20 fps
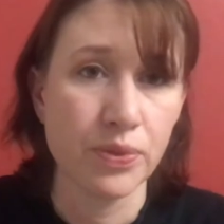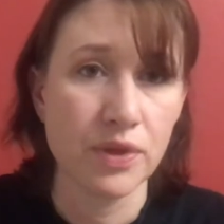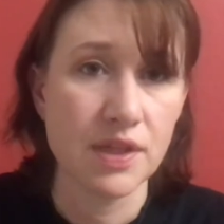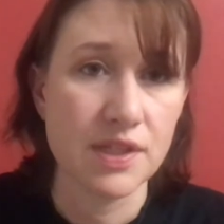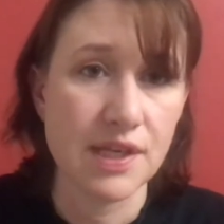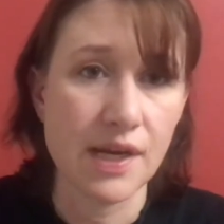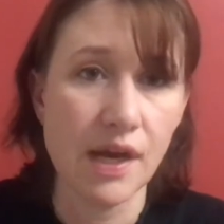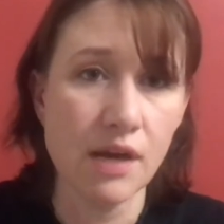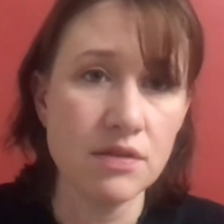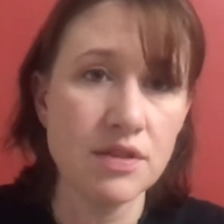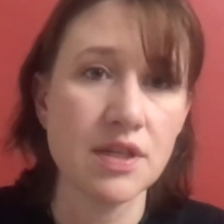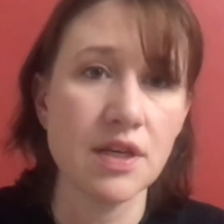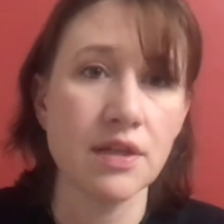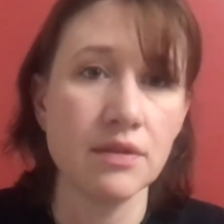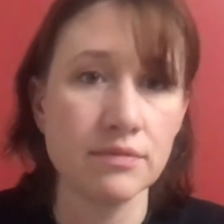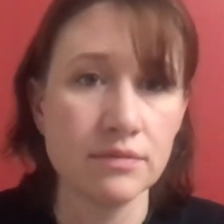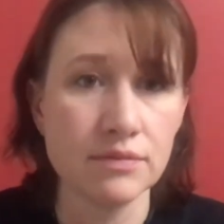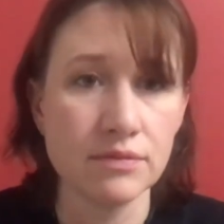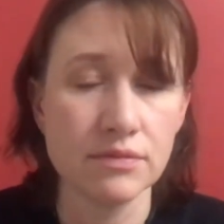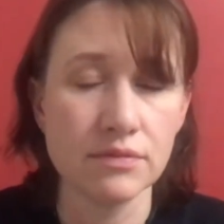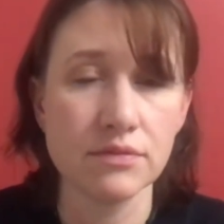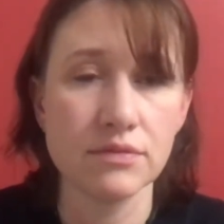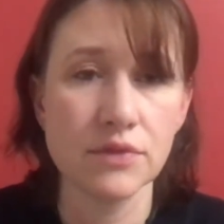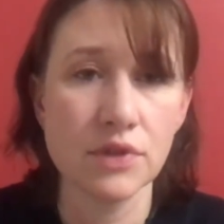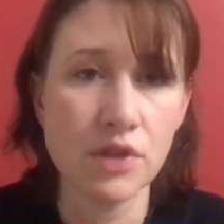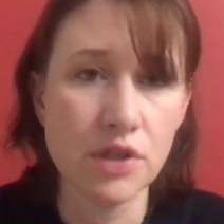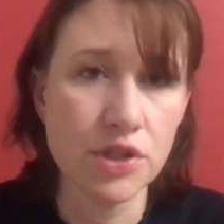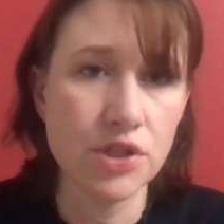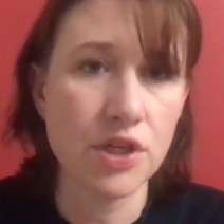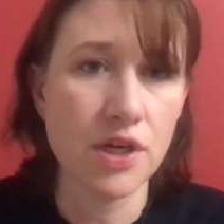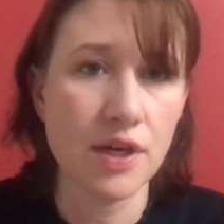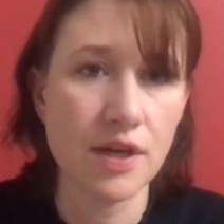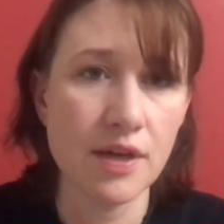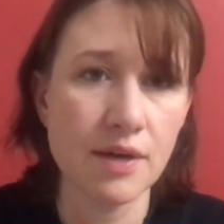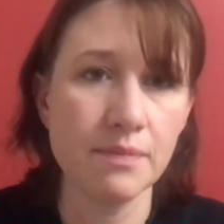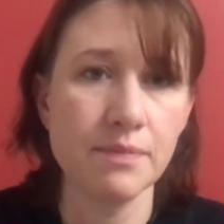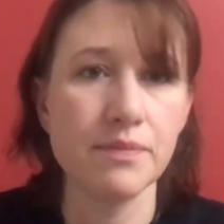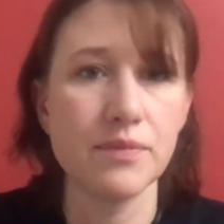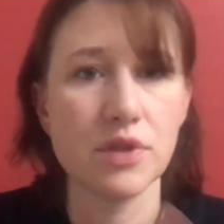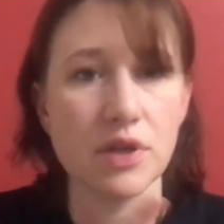say outside, good job.